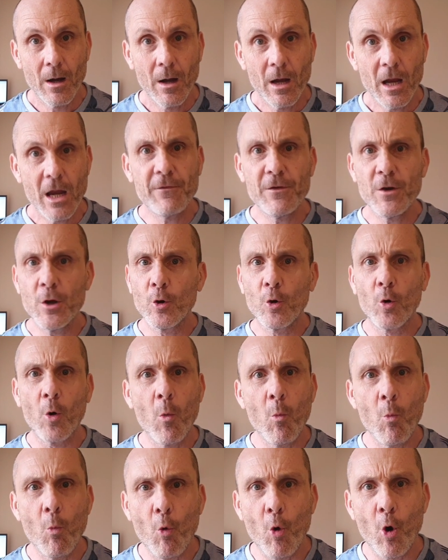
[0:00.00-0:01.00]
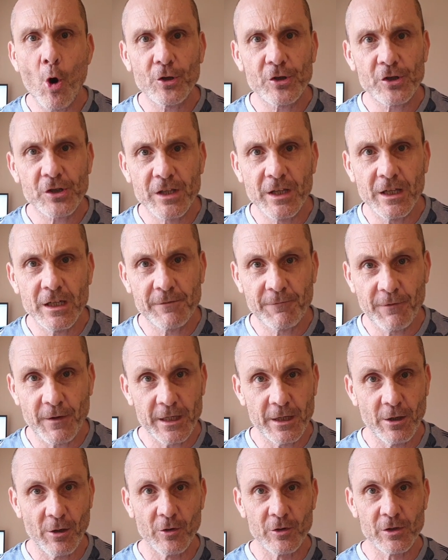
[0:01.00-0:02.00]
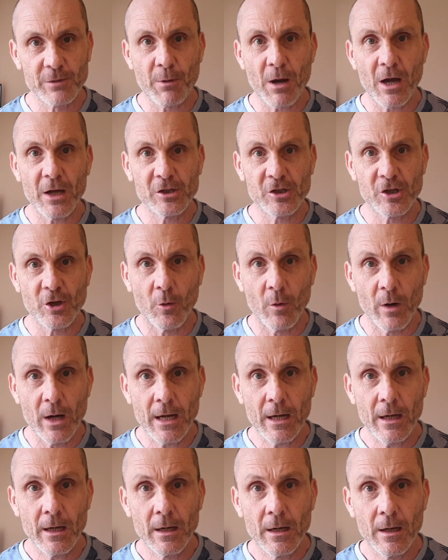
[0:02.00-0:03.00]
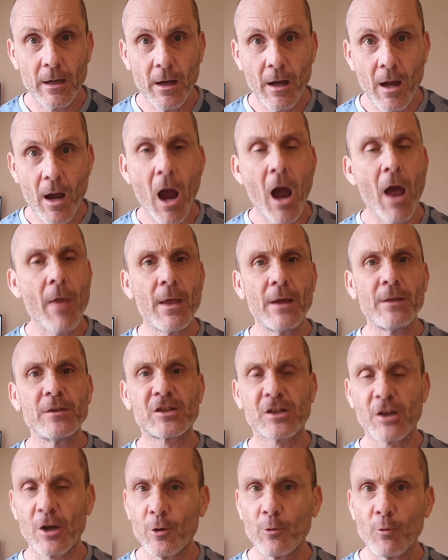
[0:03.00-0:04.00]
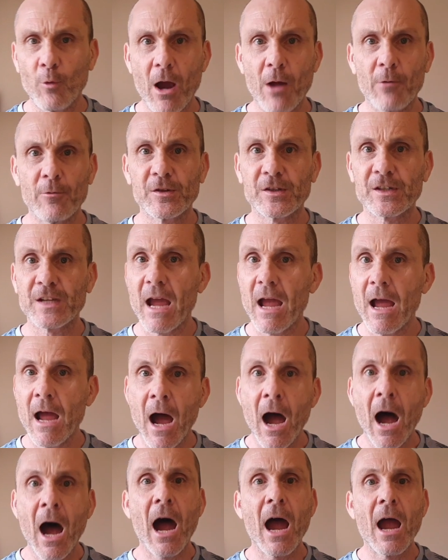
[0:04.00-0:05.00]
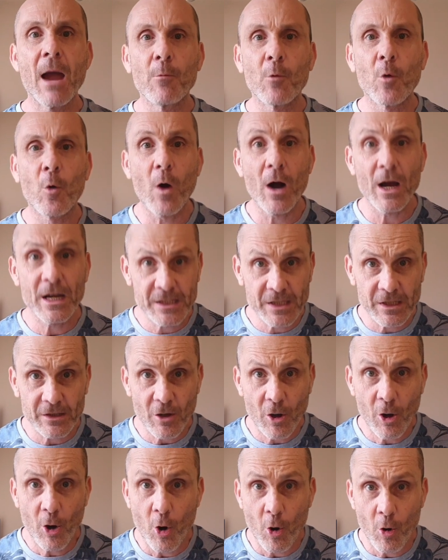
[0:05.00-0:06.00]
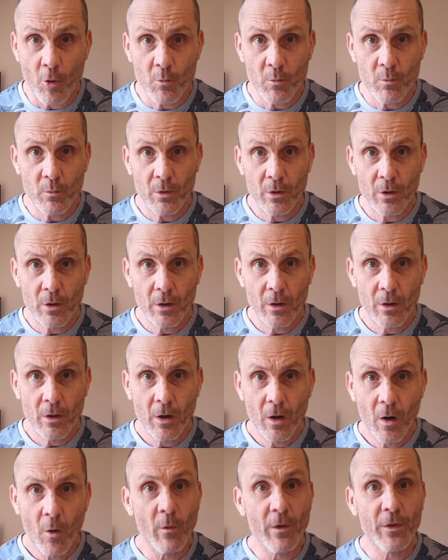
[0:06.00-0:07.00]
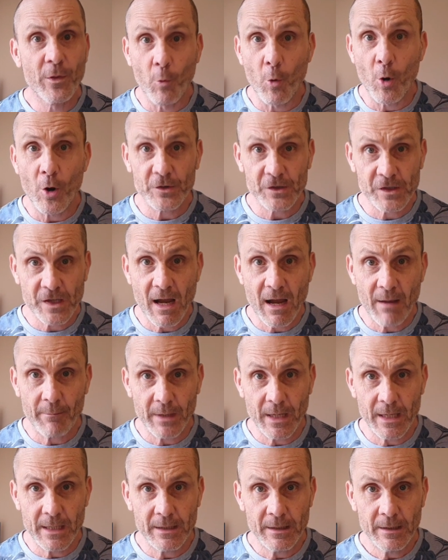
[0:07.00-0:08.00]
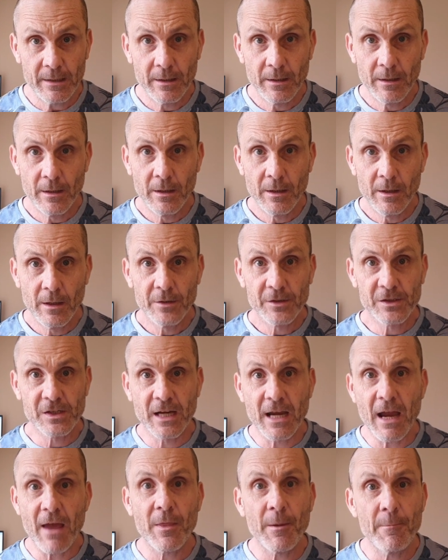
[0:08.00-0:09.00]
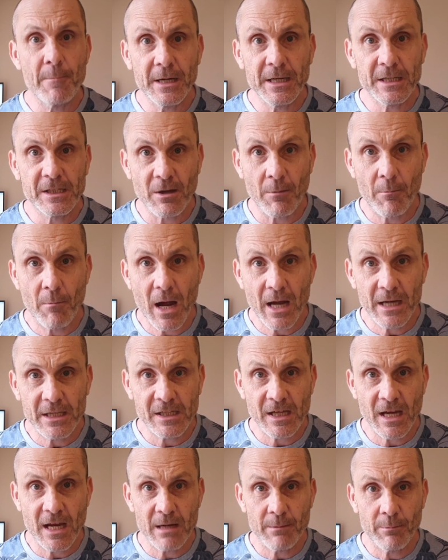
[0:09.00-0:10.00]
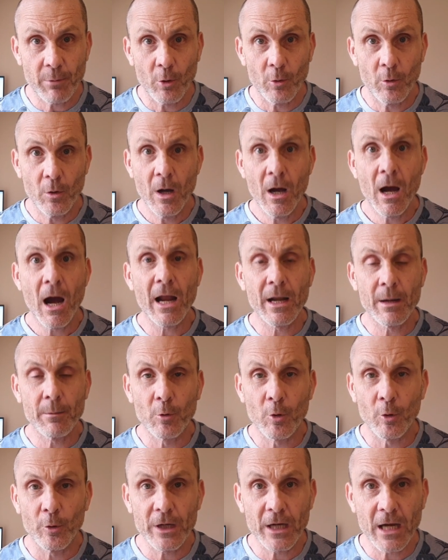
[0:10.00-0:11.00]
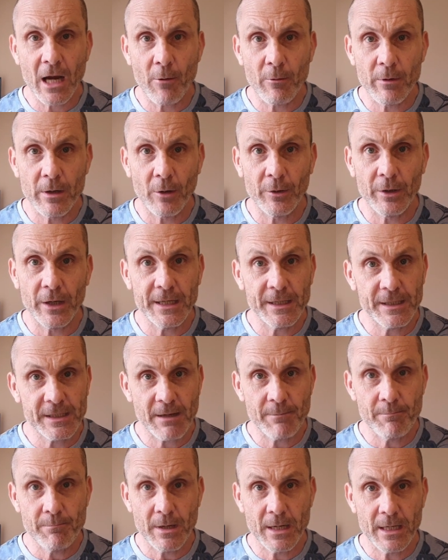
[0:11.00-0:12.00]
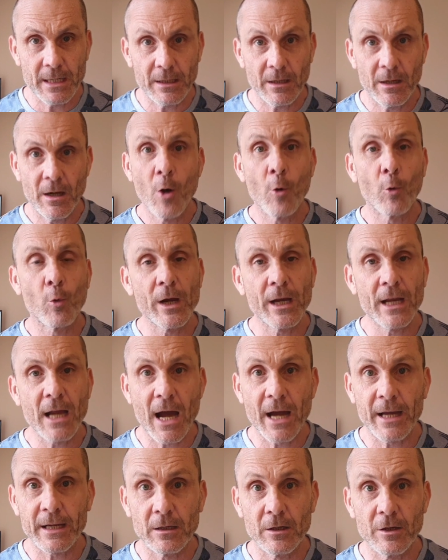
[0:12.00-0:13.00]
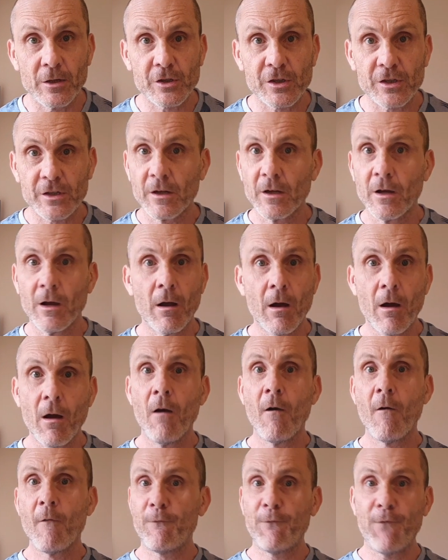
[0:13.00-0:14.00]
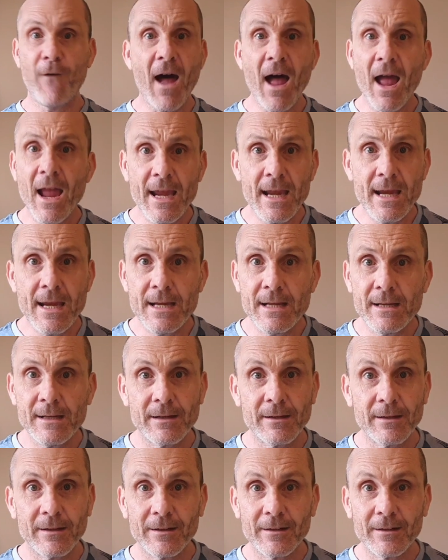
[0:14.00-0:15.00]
if you go and watch these videos by Joey and then turn around and say, I am quite at home with what's happening to get the meat on my table and I'm going to carry on eating meat regardless, fine,